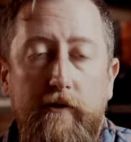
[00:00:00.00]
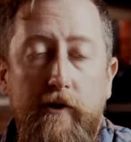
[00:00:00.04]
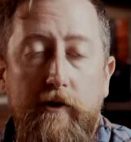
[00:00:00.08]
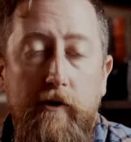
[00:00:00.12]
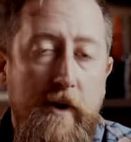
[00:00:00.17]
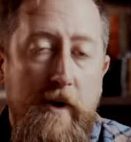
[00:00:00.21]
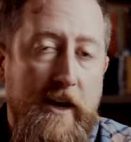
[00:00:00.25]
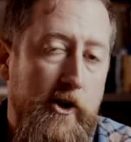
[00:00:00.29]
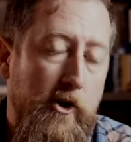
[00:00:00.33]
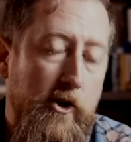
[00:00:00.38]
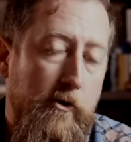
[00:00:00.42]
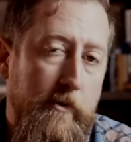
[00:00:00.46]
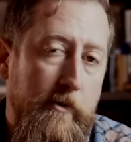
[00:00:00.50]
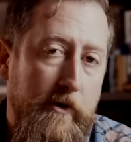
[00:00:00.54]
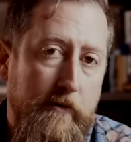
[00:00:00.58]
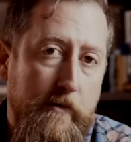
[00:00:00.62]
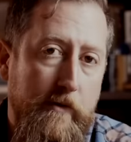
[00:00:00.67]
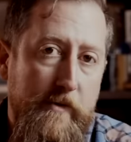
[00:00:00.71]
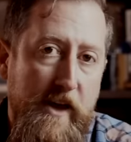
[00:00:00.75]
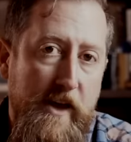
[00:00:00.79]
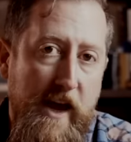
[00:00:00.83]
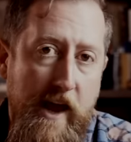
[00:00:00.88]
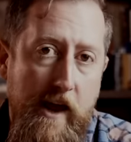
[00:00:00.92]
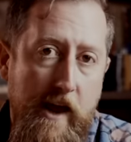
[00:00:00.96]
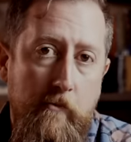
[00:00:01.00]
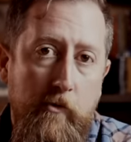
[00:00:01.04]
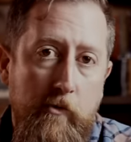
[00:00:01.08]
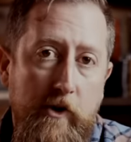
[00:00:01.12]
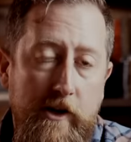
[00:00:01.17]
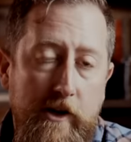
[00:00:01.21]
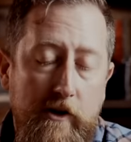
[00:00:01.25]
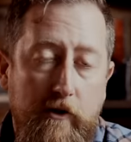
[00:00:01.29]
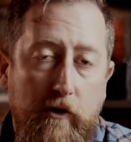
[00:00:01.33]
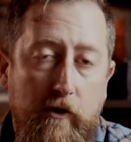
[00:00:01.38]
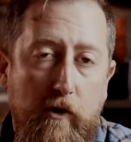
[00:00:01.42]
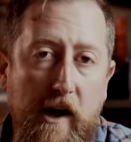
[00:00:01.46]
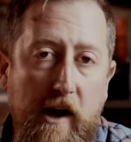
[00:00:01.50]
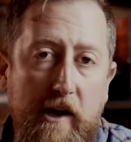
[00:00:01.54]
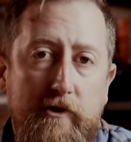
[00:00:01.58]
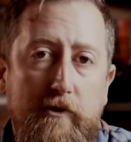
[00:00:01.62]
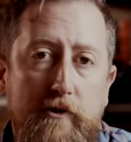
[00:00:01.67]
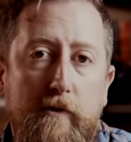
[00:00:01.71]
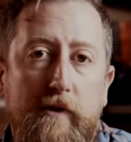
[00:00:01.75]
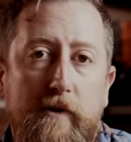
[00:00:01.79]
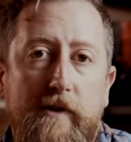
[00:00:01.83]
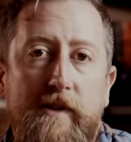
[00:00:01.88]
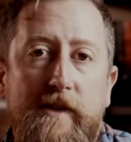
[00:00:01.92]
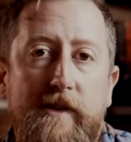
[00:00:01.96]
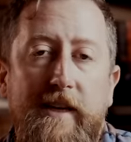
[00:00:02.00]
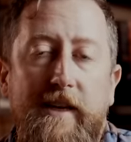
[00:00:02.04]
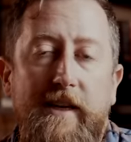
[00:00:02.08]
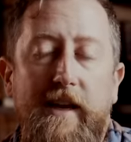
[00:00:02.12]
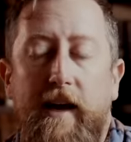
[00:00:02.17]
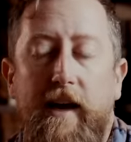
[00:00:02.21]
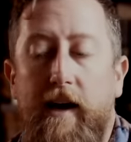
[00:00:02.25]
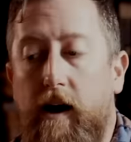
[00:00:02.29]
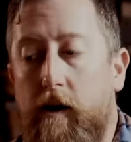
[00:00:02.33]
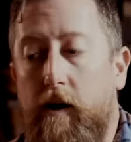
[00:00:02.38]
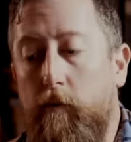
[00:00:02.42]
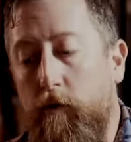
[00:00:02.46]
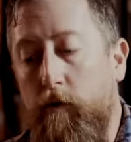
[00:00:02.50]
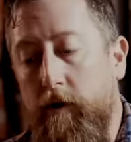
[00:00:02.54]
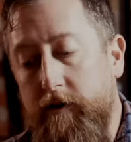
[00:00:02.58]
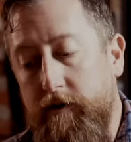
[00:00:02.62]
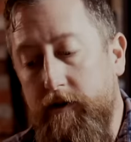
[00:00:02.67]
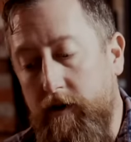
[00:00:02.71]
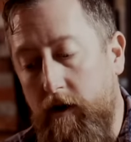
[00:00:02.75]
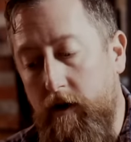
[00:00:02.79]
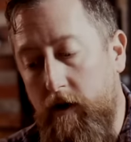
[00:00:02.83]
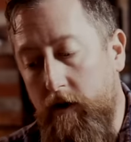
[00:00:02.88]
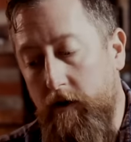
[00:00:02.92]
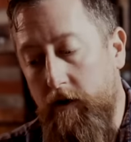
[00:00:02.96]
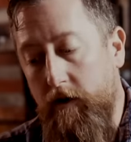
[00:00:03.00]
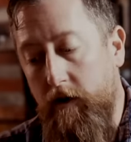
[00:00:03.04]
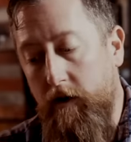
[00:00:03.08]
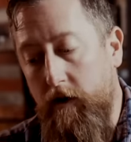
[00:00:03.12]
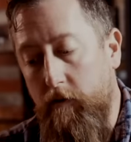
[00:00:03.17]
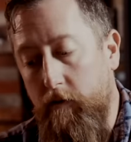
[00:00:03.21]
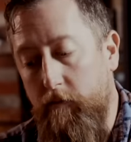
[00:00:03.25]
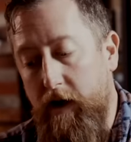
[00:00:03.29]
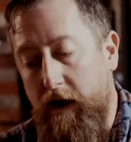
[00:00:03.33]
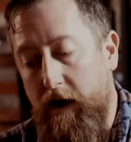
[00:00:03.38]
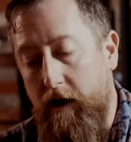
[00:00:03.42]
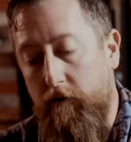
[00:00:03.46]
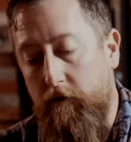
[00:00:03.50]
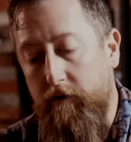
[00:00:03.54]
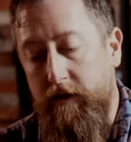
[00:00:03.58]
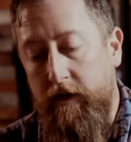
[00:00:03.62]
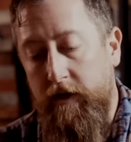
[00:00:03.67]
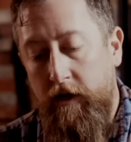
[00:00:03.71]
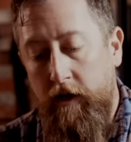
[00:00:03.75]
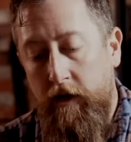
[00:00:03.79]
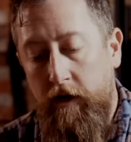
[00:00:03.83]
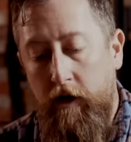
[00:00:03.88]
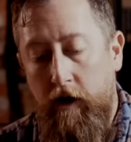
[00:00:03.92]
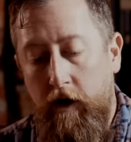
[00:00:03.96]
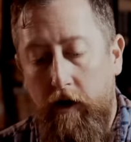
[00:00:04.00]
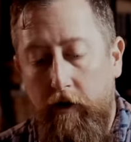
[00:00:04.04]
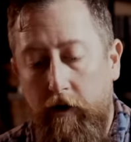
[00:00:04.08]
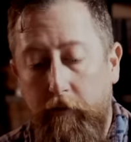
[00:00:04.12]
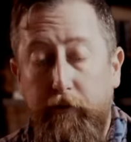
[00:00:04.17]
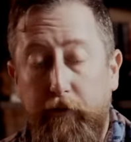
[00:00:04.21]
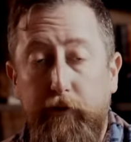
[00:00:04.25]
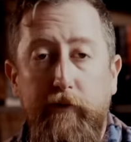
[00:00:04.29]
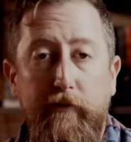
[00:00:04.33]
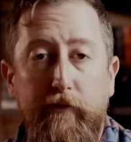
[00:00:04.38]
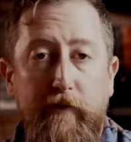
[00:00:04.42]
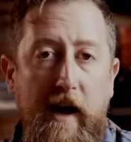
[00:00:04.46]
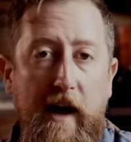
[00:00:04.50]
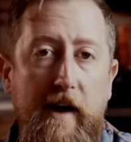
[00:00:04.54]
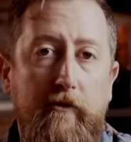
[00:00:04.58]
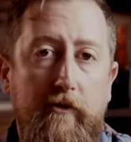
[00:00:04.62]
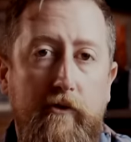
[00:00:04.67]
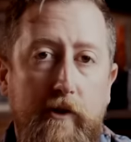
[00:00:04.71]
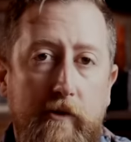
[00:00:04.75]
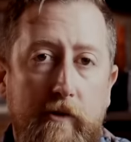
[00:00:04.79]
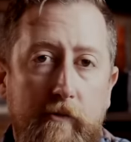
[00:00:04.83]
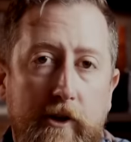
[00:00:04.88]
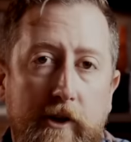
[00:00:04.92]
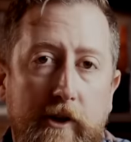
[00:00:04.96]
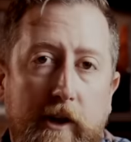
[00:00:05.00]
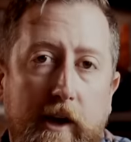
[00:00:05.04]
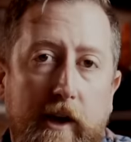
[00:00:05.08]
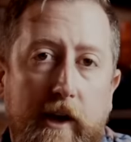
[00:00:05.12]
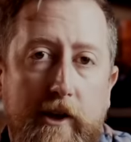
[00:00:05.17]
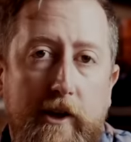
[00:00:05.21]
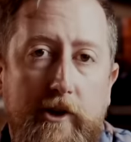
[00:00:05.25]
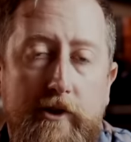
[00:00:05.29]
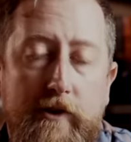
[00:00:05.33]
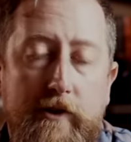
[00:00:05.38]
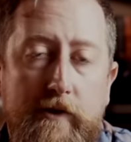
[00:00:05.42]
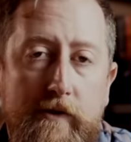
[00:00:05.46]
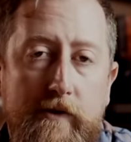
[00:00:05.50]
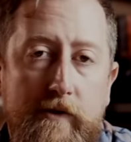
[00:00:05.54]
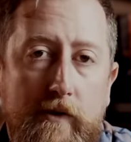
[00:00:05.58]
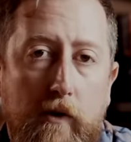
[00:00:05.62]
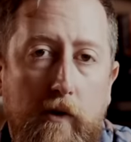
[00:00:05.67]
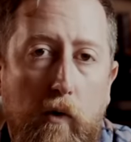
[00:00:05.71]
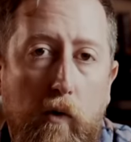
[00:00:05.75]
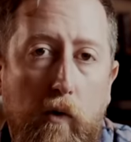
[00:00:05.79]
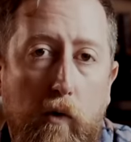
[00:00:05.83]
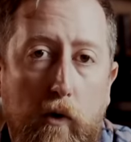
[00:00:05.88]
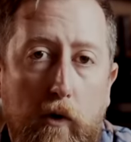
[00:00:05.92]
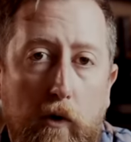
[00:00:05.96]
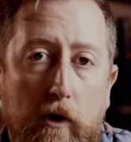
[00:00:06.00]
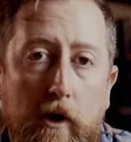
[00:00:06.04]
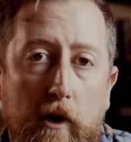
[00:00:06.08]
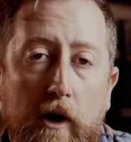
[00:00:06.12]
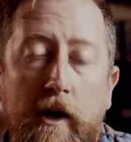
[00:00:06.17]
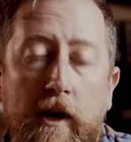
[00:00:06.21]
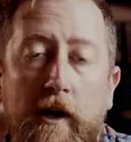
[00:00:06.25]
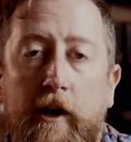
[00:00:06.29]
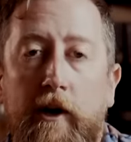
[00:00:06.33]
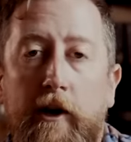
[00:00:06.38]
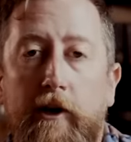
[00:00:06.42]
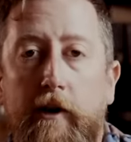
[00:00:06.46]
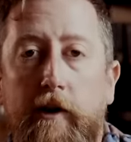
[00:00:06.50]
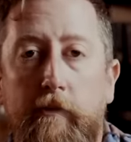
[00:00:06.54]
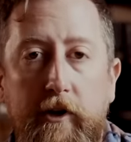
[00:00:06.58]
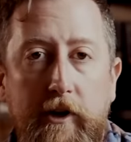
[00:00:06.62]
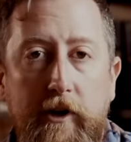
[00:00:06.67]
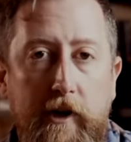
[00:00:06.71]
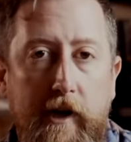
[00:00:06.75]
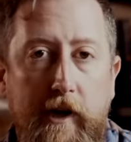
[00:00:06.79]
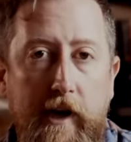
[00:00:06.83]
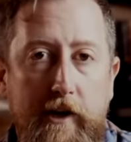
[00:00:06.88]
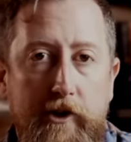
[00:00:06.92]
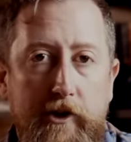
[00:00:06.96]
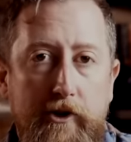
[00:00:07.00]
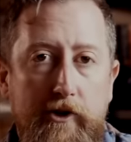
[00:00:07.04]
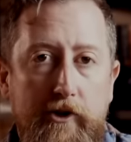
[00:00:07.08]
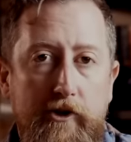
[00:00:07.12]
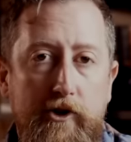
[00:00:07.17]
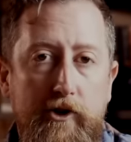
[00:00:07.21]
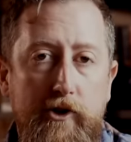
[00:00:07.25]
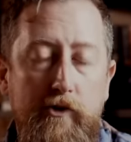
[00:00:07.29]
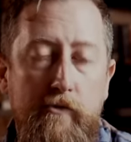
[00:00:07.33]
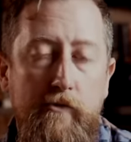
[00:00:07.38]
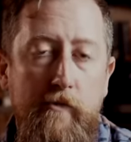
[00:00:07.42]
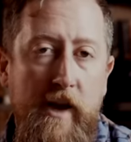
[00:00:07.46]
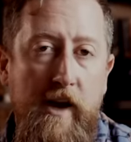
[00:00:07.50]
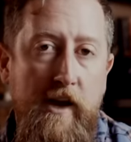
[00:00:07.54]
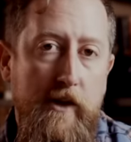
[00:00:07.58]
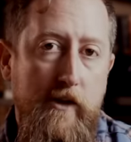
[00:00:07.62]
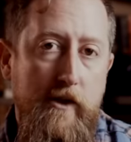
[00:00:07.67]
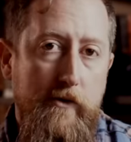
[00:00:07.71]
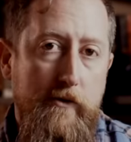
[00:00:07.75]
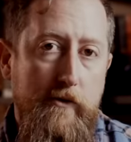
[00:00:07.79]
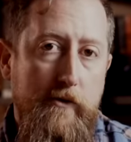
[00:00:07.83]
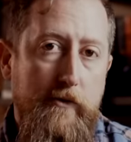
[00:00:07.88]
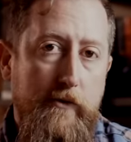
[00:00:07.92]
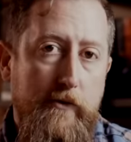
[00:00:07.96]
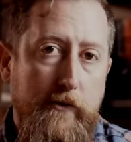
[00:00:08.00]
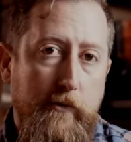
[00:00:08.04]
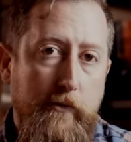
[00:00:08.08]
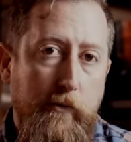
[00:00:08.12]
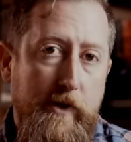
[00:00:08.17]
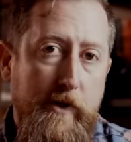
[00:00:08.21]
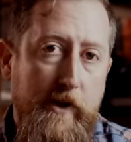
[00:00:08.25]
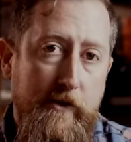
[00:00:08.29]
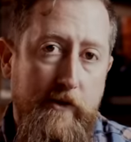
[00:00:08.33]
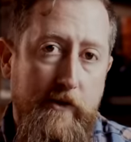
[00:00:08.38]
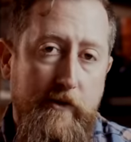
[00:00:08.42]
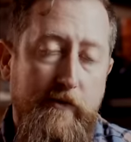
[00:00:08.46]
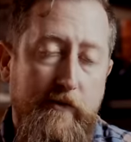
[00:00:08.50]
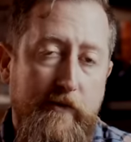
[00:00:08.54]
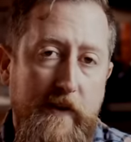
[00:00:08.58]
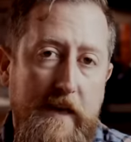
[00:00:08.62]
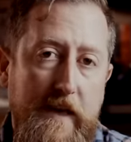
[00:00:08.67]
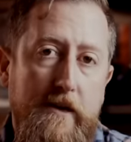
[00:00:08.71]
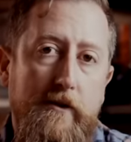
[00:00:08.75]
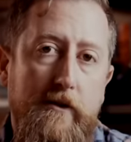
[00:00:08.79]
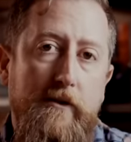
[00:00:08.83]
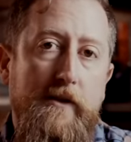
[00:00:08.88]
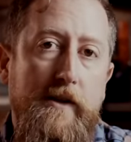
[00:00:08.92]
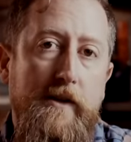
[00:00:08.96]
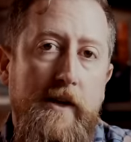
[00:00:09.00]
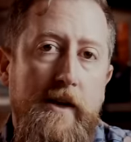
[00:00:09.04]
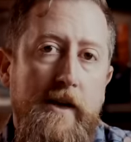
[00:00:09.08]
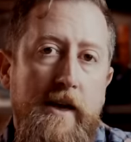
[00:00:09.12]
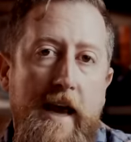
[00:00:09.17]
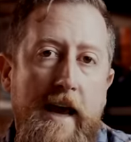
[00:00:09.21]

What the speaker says: You may know me from the Ham Radio Crash Course, and today I want to talk about survival communications, or communications you might use when in the field,